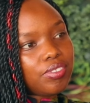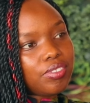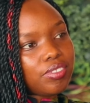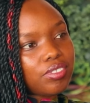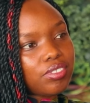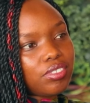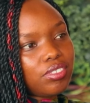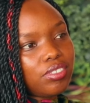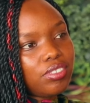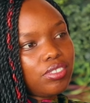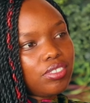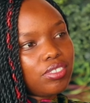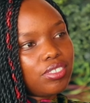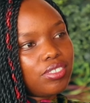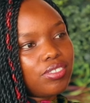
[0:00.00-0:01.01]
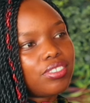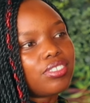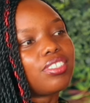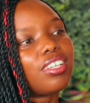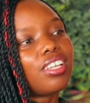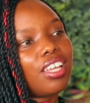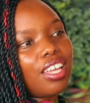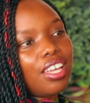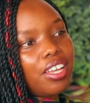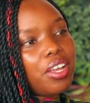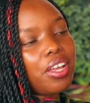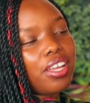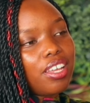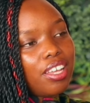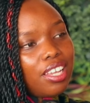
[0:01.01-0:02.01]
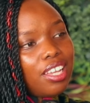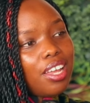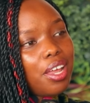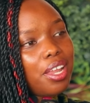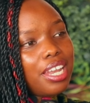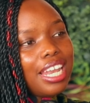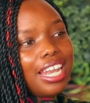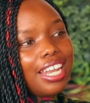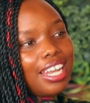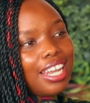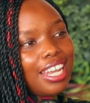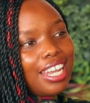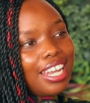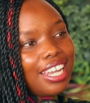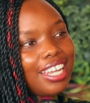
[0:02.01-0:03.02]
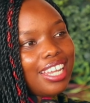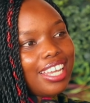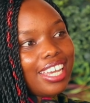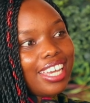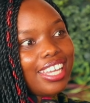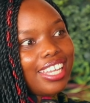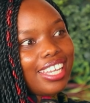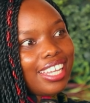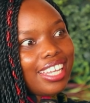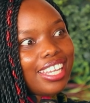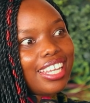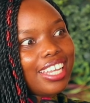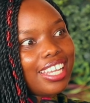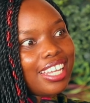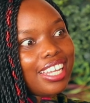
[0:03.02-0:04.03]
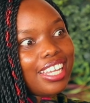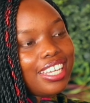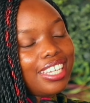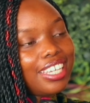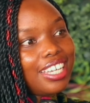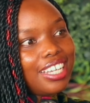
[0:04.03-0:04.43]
our forefathers and just understand what their thought process was.